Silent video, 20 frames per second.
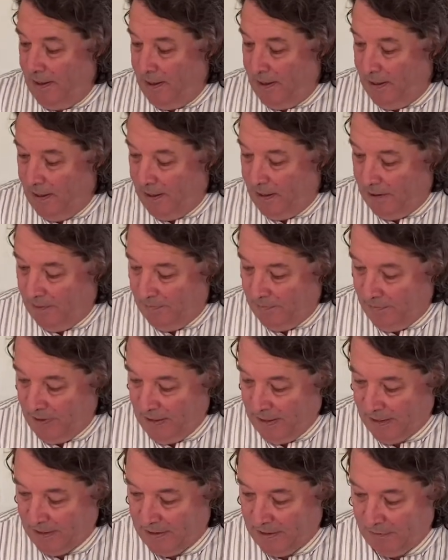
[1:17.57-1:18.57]
And
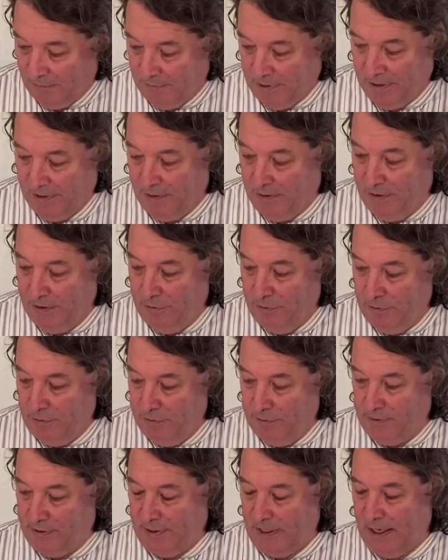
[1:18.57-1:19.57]
then we
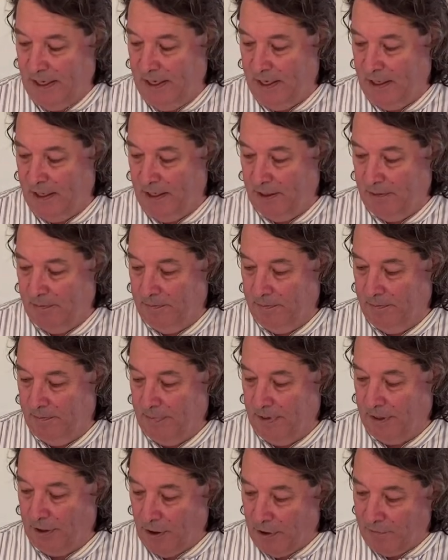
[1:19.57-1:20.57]
use,
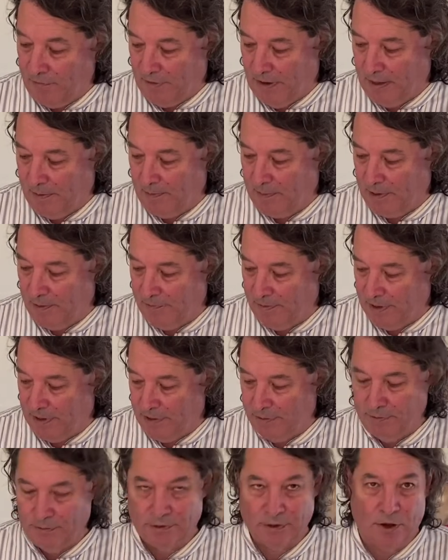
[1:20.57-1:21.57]
in our family, we
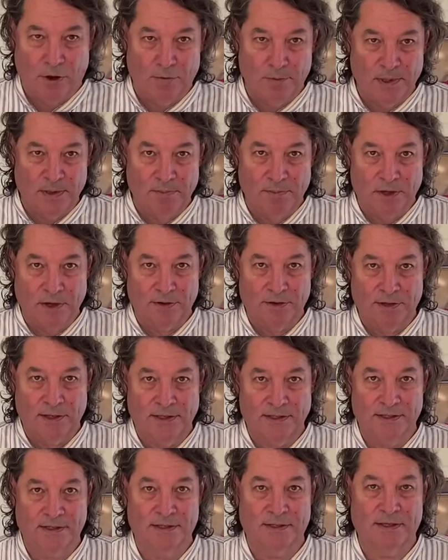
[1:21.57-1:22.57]
use almond milk
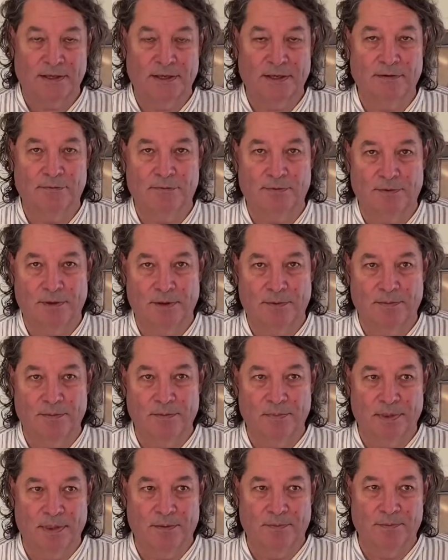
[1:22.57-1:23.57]
as
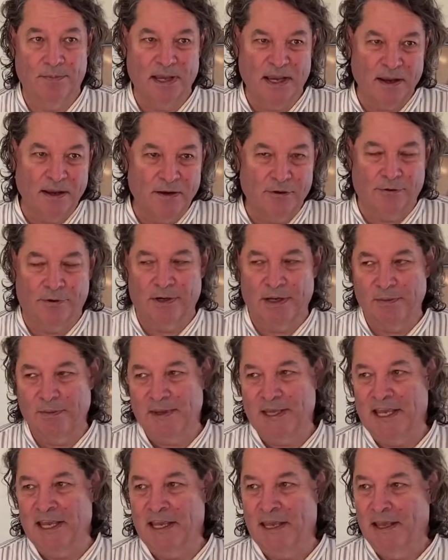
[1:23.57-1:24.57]
the big
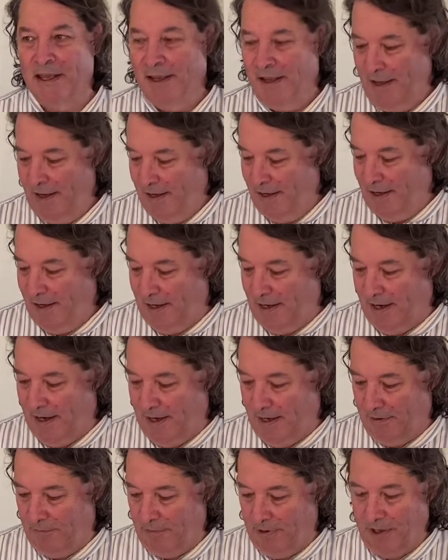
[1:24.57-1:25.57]
creamy,
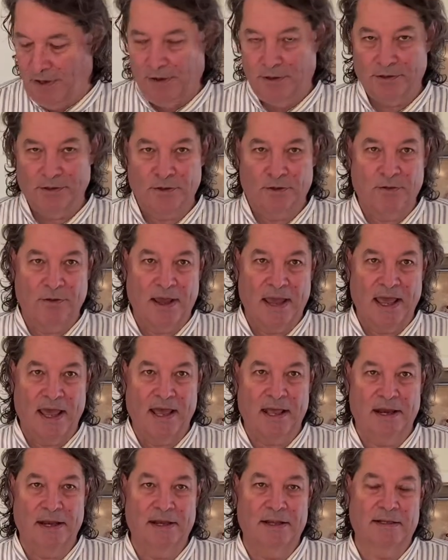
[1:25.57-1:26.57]
and we also
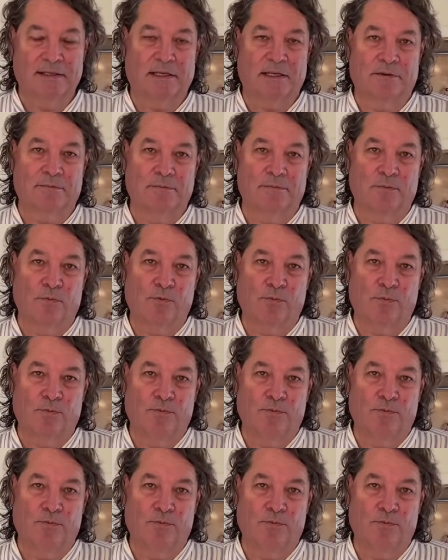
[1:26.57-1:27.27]
add some